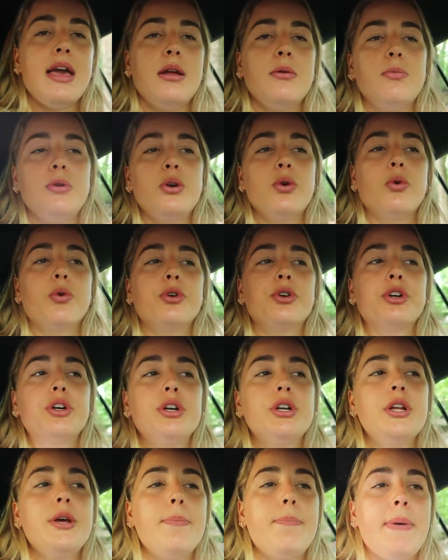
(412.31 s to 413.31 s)
and we
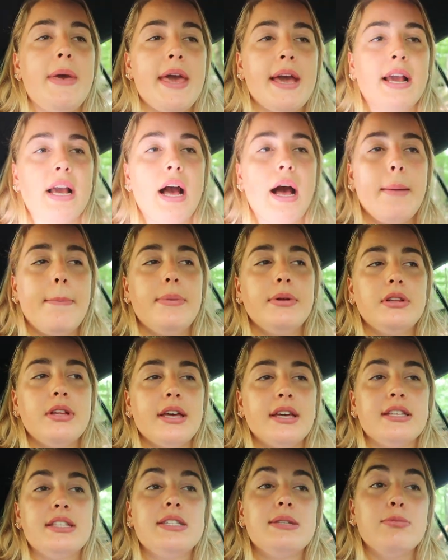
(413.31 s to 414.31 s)
ordered pickup
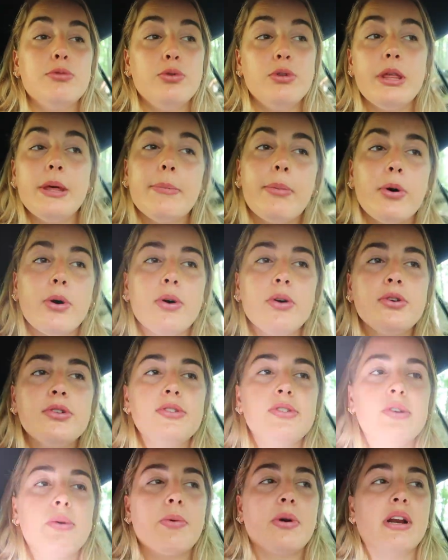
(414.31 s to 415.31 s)
like smoothie
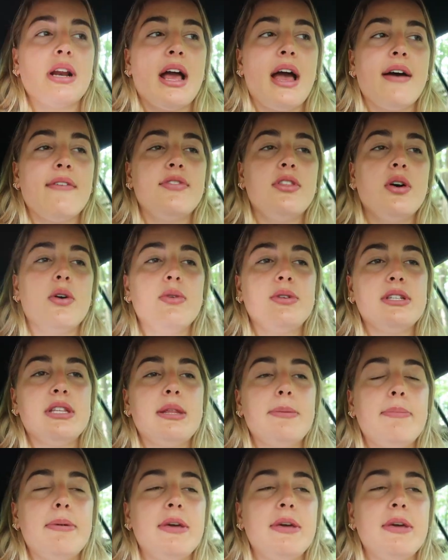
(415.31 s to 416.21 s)
bowls. So we're gonna have those at the